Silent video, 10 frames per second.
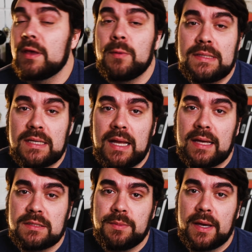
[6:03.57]
thing we did
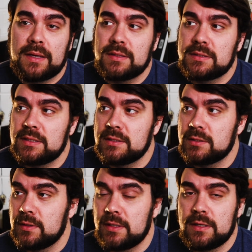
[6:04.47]
add to the back of this scene
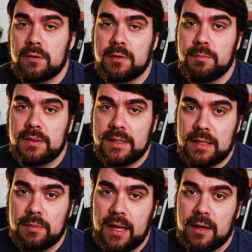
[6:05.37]
so that it didn't go
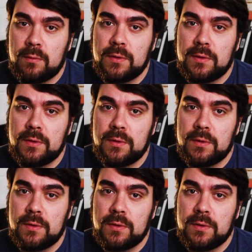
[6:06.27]
completely black